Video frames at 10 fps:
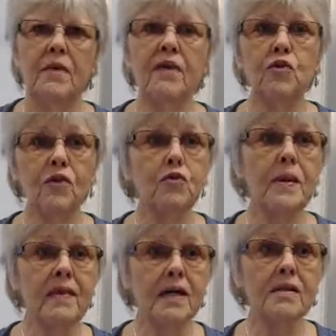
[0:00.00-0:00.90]
Have you ever
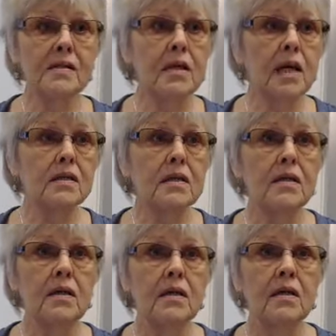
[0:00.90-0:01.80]
been that disconnected?
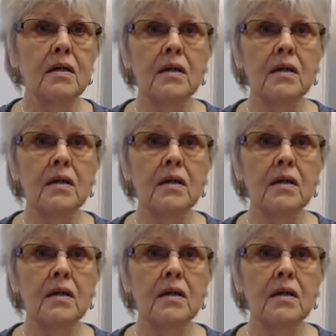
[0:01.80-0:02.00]
Mm-hmm.